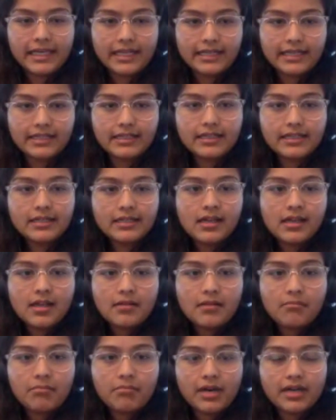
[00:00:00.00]
but
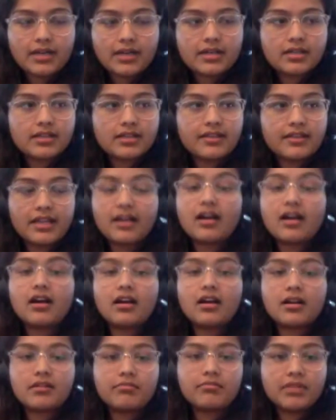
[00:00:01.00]
there are a bunch
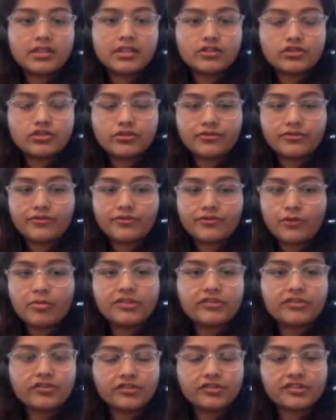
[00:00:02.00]
of open source
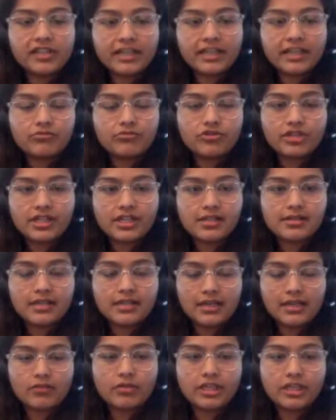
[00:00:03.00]
libraries that we can use
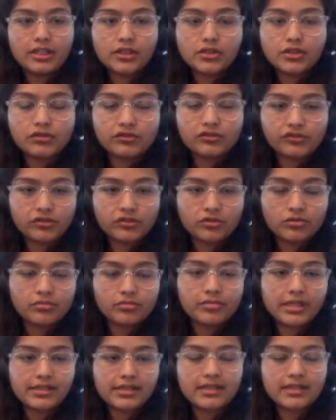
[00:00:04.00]
to basically
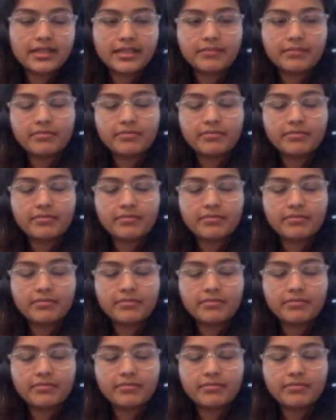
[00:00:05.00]
implement that